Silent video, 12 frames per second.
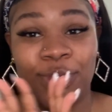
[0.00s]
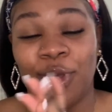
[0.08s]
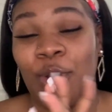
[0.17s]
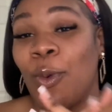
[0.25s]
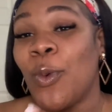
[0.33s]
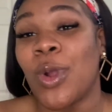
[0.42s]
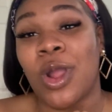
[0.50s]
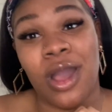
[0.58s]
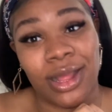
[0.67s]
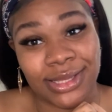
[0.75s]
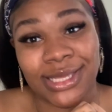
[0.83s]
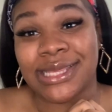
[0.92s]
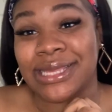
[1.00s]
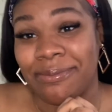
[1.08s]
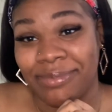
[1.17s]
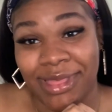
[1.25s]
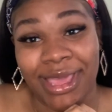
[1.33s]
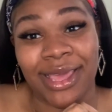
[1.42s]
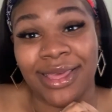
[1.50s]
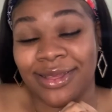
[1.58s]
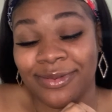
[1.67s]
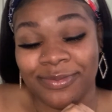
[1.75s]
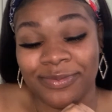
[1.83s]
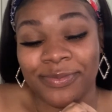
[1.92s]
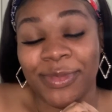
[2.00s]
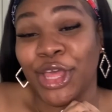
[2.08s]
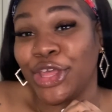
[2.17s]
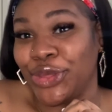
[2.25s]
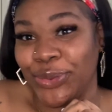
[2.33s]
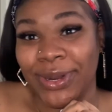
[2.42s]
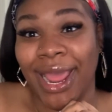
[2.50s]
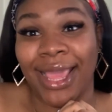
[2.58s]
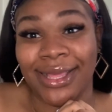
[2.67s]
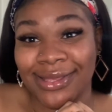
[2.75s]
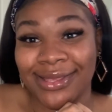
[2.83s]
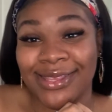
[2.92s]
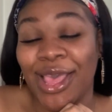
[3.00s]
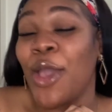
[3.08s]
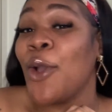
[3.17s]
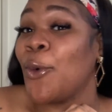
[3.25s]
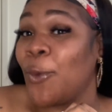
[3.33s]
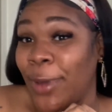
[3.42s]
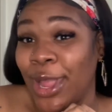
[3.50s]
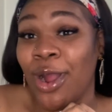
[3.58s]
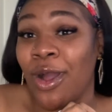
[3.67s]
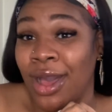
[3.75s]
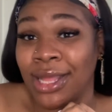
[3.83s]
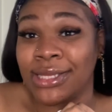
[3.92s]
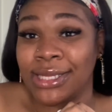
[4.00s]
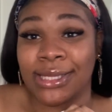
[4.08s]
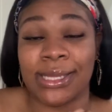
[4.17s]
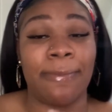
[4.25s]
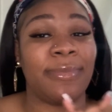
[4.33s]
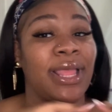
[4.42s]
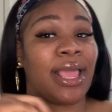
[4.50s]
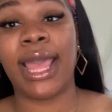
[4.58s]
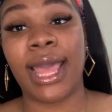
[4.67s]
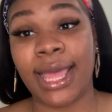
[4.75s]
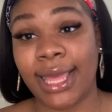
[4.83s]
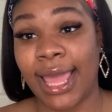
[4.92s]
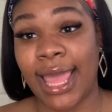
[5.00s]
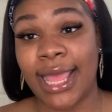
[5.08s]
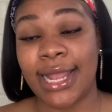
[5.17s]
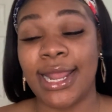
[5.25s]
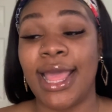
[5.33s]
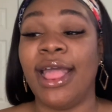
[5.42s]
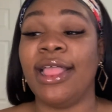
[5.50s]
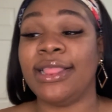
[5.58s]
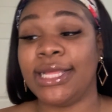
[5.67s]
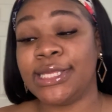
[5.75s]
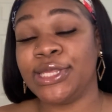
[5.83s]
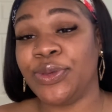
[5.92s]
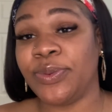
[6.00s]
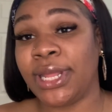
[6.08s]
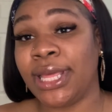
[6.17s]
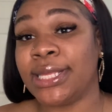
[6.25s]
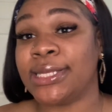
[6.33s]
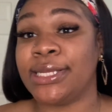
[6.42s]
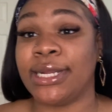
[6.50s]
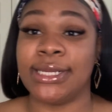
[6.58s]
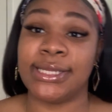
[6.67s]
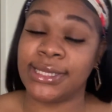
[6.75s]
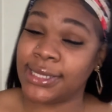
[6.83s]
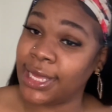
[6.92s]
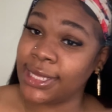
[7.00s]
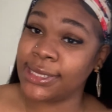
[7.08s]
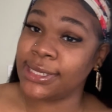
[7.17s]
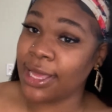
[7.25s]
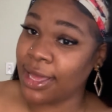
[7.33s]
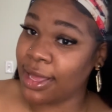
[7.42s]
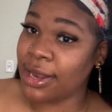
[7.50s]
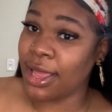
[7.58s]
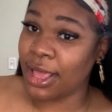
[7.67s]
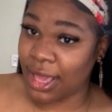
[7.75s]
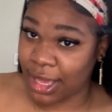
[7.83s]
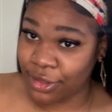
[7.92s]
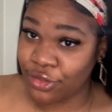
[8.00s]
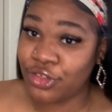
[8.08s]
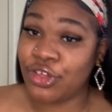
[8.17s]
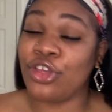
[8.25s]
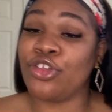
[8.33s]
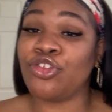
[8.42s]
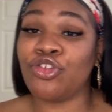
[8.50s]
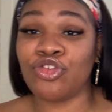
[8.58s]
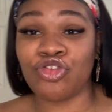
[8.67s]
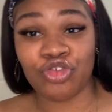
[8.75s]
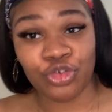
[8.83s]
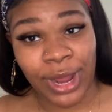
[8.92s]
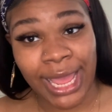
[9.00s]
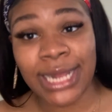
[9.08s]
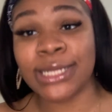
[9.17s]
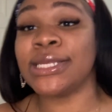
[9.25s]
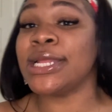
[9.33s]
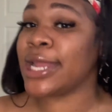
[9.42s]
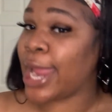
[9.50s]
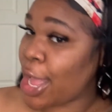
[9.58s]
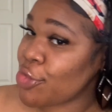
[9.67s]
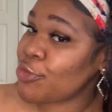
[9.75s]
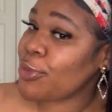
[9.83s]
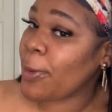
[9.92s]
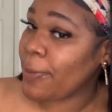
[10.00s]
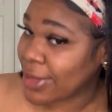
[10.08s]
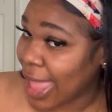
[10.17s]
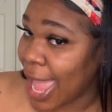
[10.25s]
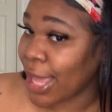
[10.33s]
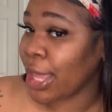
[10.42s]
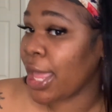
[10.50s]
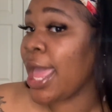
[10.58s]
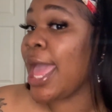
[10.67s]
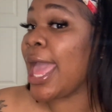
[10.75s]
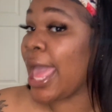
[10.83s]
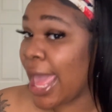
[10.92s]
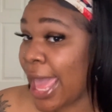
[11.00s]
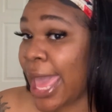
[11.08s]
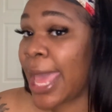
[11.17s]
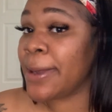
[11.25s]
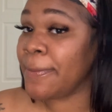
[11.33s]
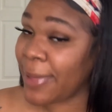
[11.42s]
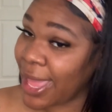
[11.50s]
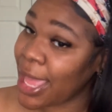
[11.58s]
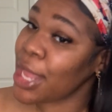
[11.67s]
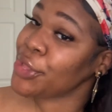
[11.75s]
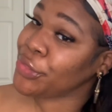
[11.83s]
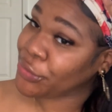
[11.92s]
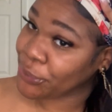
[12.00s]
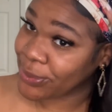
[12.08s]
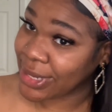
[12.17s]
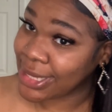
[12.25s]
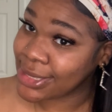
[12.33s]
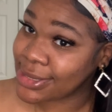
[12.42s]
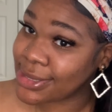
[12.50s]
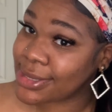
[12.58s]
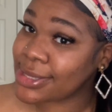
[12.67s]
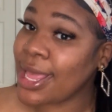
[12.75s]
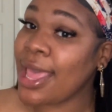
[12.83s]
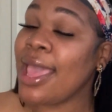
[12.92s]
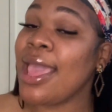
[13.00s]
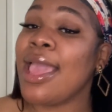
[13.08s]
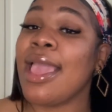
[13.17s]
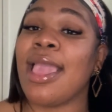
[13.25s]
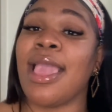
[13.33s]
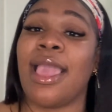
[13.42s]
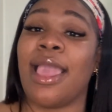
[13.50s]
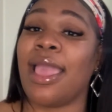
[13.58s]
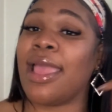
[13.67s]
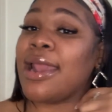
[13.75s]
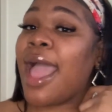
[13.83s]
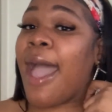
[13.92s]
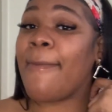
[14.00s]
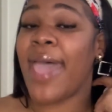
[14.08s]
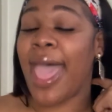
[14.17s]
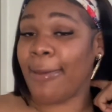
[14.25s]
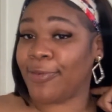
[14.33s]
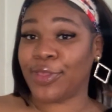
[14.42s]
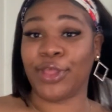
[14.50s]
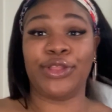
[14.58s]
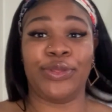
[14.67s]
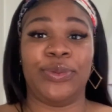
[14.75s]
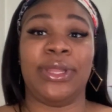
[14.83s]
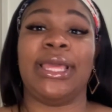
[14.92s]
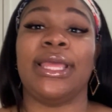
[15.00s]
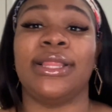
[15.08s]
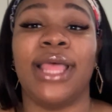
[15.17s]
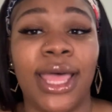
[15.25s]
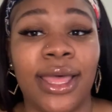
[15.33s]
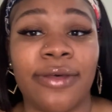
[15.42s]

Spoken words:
we're on to something. Unice. We are on to something. Again, this unit is their 16-inch straight natural black headband units, and I'm absolutely in love.